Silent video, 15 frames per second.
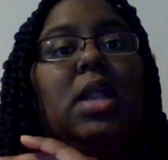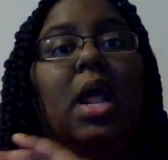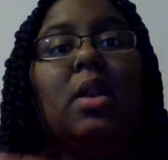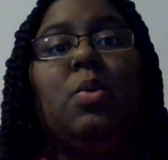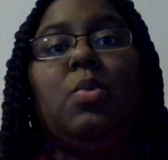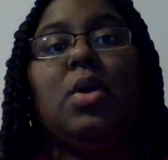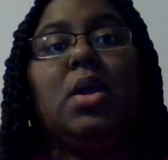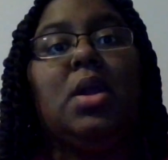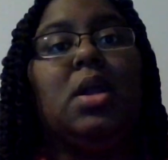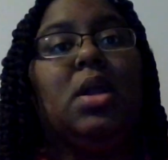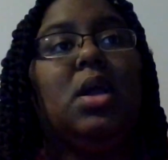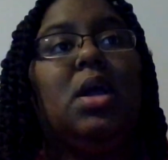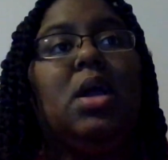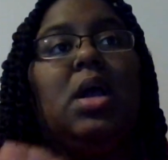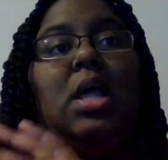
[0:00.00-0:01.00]
out of
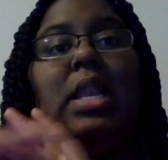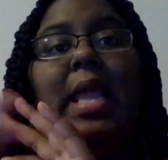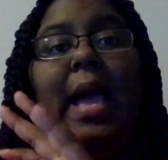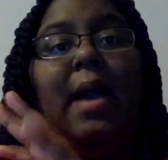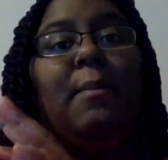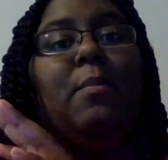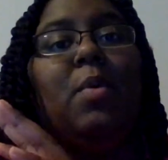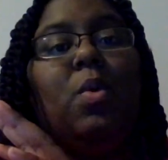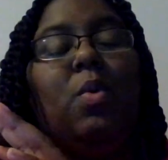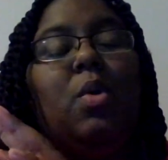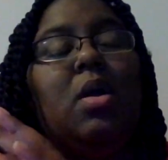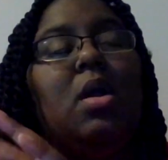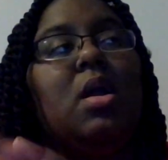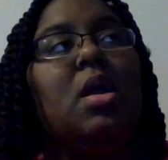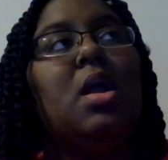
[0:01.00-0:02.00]
work a lot
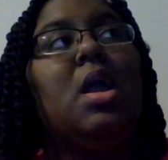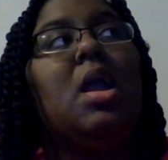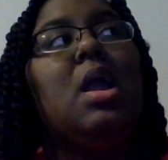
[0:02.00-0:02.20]
more.